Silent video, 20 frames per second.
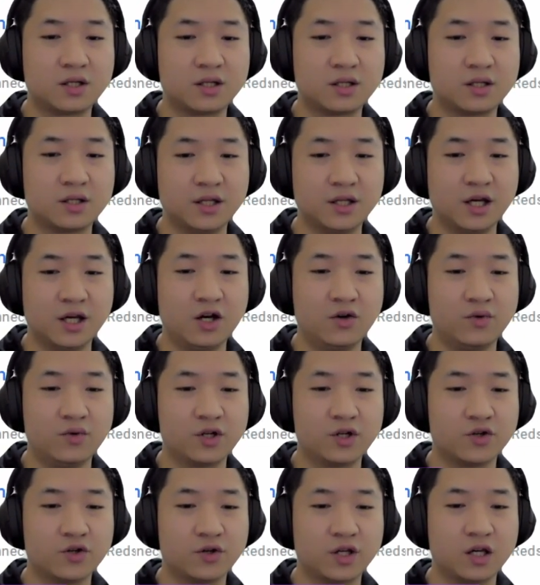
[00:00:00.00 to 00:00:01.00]
now we are
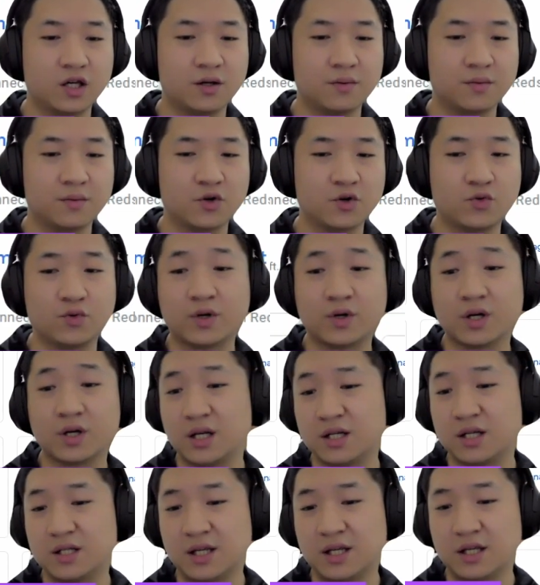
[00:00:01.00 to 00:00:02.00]
talking about Google
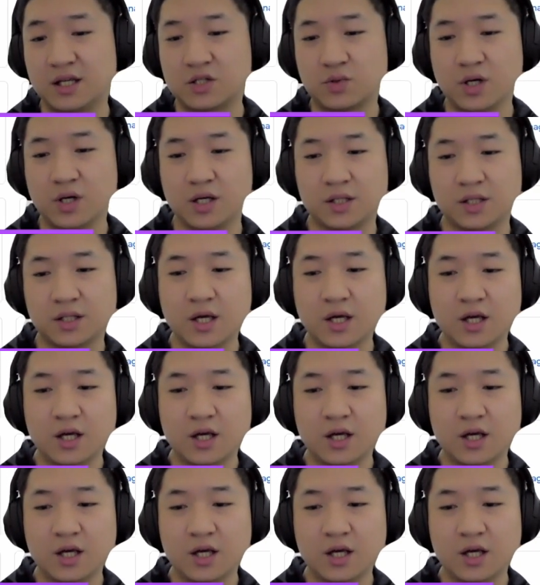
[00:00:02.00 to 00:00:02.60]
Analytics, right?